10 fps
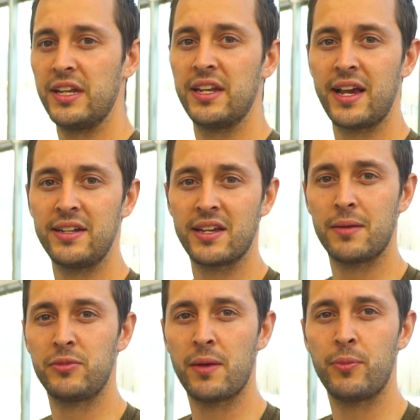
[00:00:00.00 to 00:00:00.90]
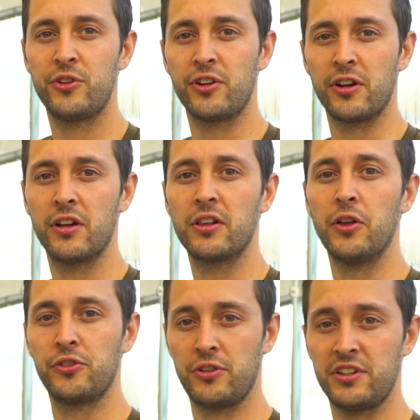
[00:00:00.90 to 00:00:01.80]
need a nighttime temperature
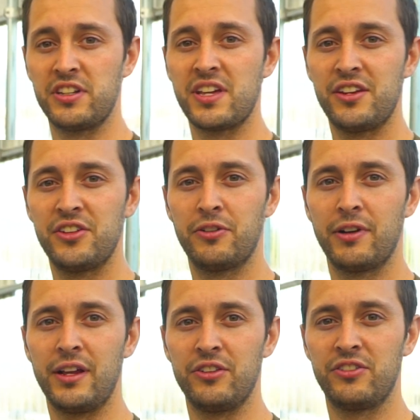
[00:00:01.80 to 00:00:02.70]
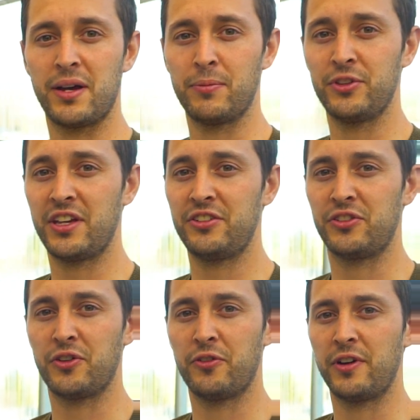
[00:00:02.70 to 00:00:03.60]
closer to 10 degrees. Double
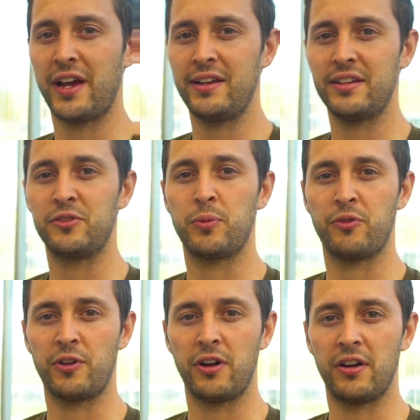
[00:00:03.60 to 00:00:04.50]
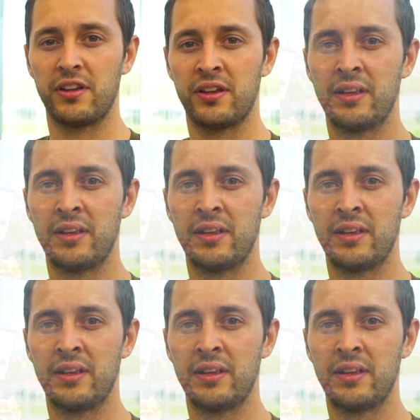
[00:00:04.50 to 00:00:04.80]
digits overnight is preferred.